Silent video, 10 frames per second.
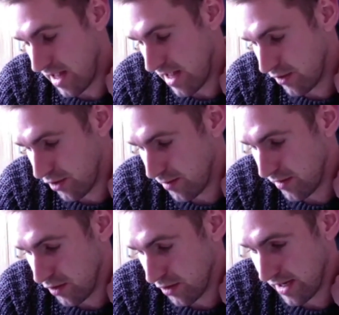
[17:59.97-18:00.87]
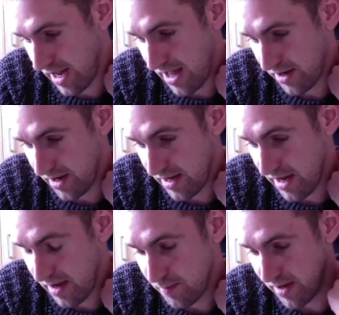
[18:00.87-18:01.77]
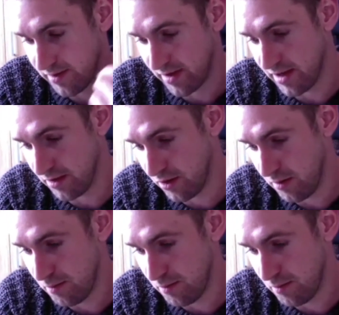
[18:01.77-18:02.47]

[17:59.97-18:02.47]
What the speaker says: in terms of looking at a basic income